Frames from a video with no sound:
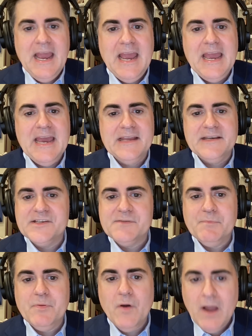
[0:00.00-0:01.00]
and it's
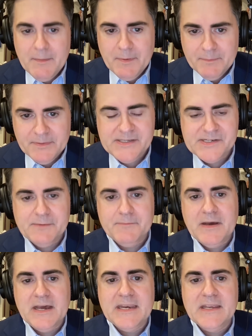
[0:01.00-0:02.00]
probably
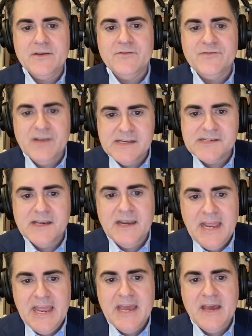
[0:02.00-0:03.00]
somebody who doesn't
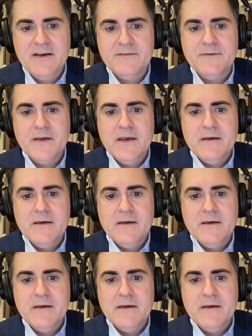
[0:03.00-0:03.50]
have